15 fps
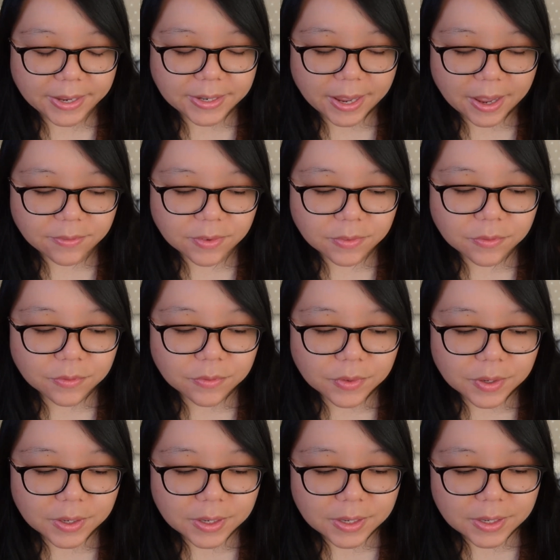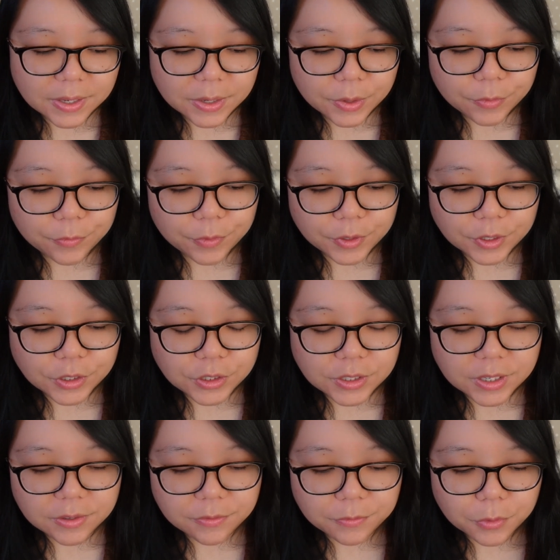haven't finished
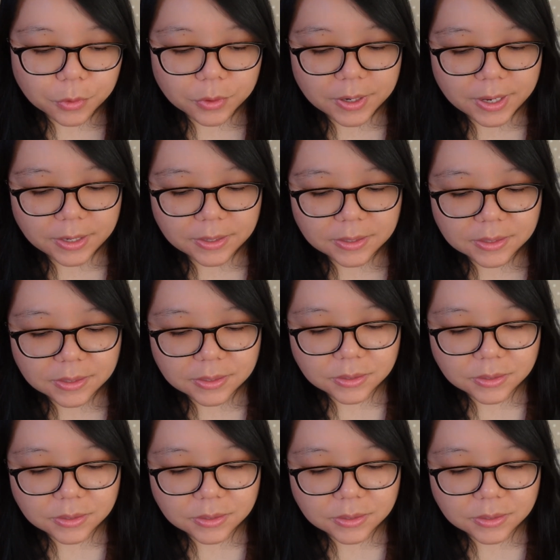it for like